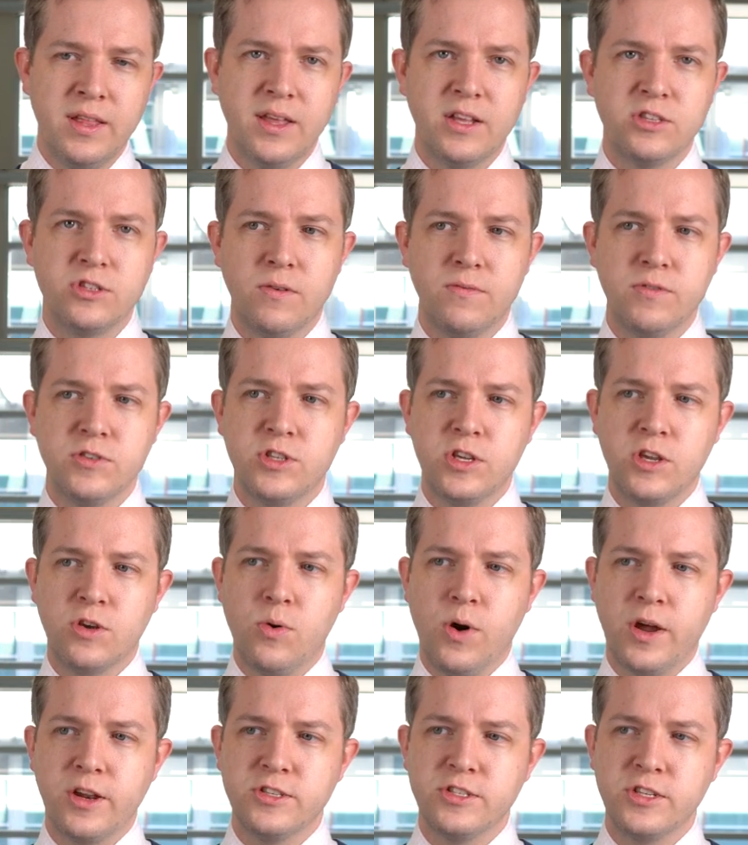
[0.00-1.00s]
That's obviously
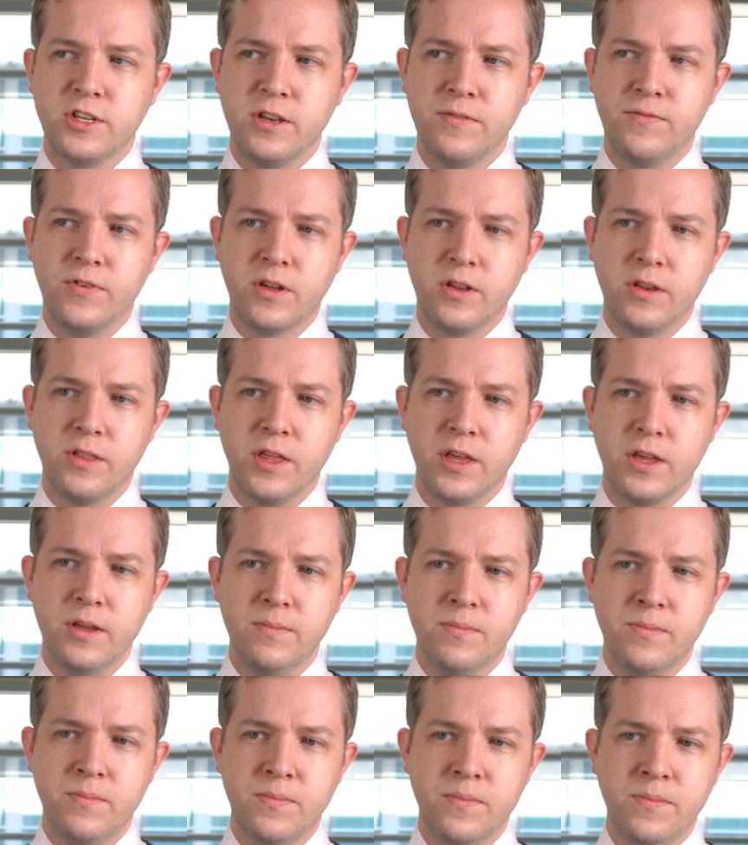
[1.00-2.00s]
quite a significant thing.
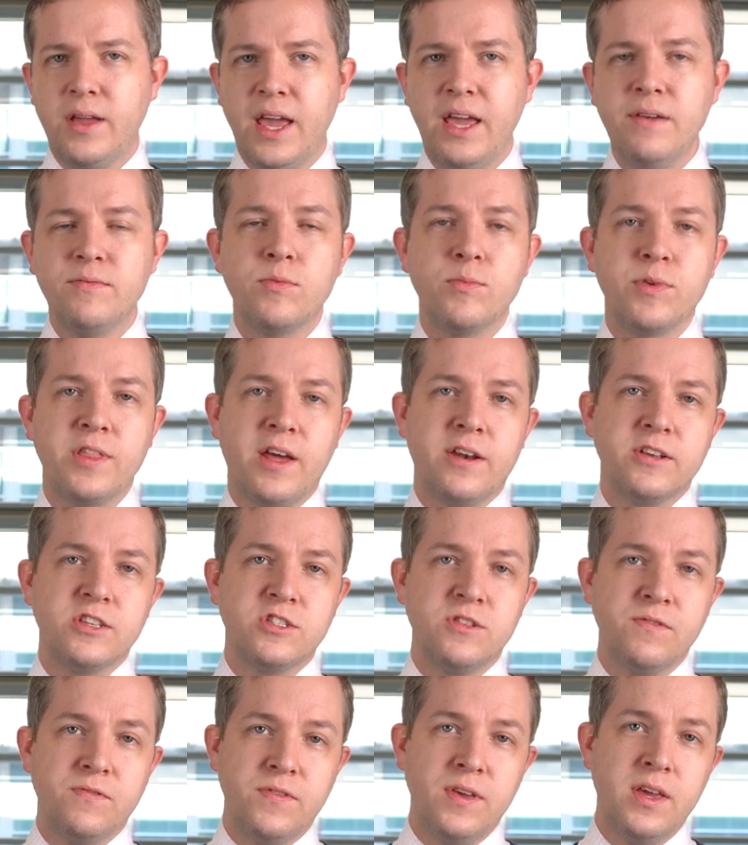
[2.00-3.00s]
Even without a
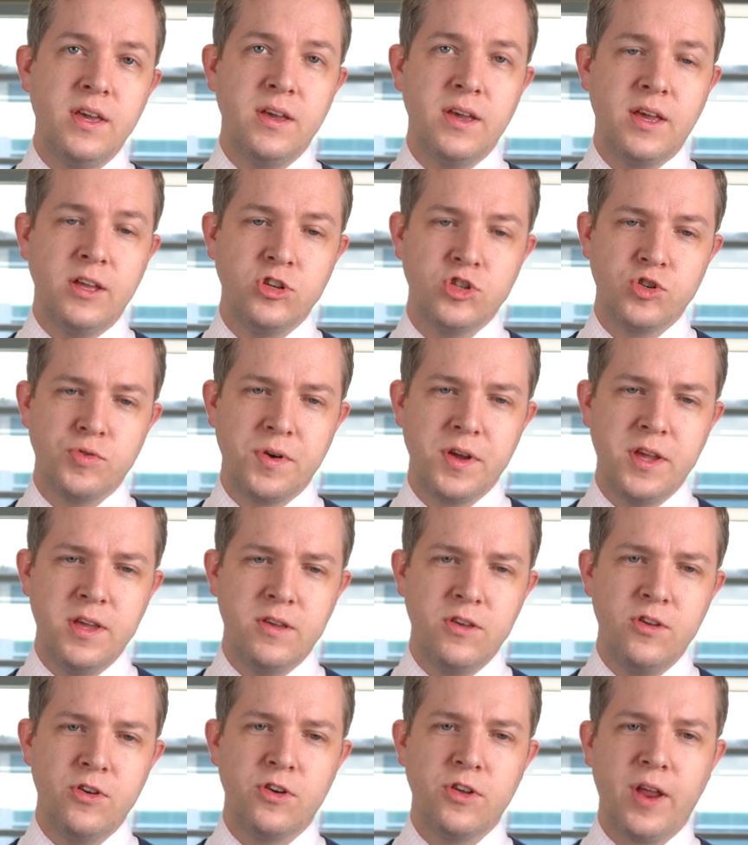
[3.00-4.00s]
severe injury,
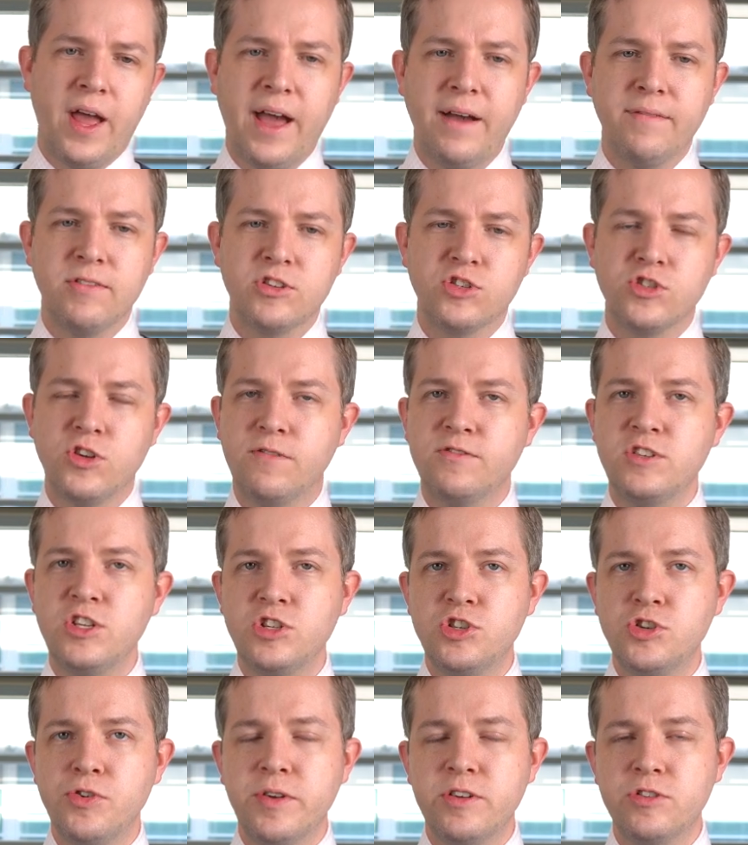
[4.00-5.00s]
you could have a soft
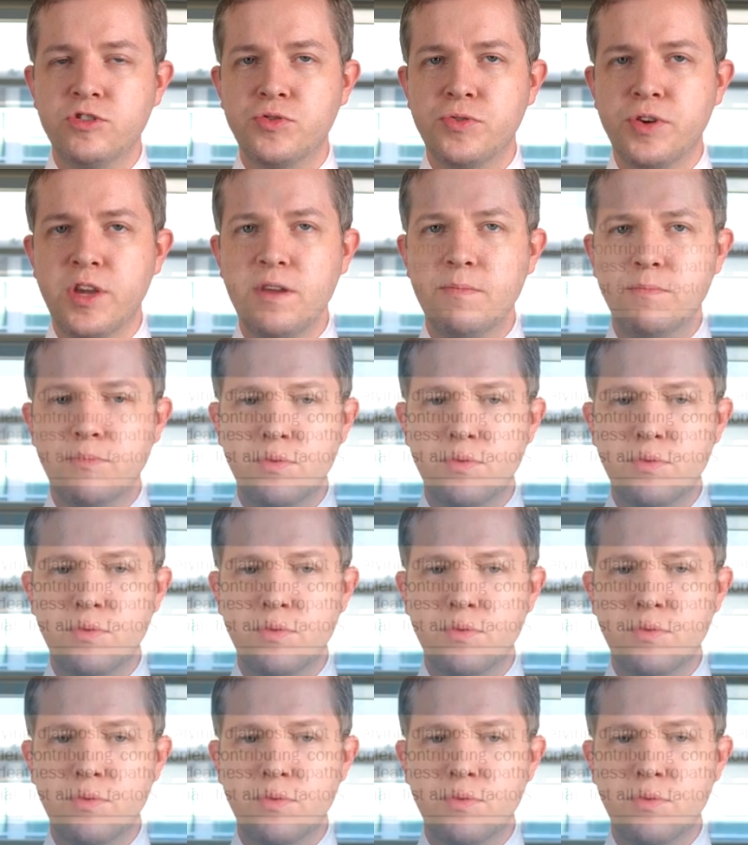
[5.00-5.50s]
tissue injury,